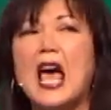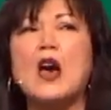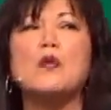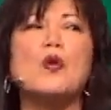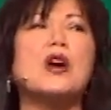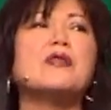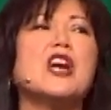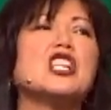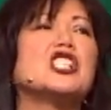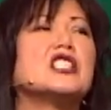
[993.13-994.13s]
And one
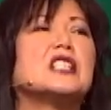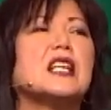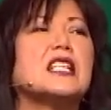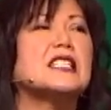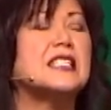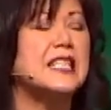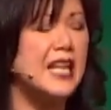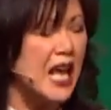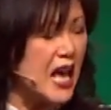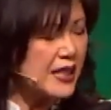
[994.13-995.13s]
day she's going to
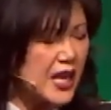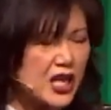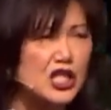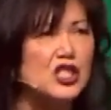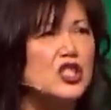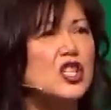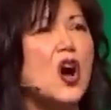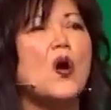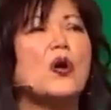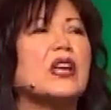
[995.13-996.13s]
see there's
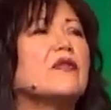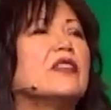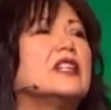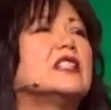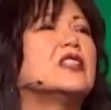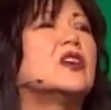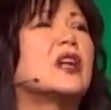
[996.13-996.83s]
no event in